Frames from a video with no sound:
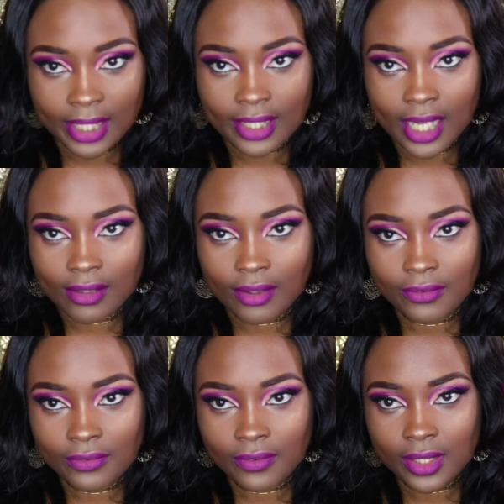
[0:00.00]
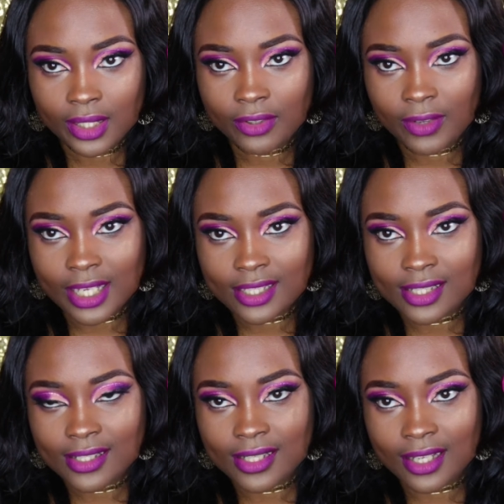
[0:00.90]
my knockoff
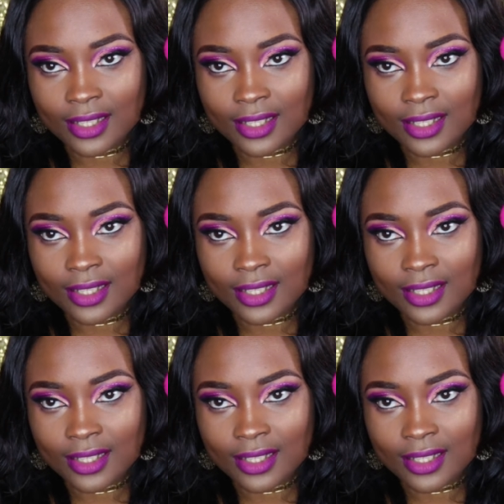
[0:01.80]
EOS,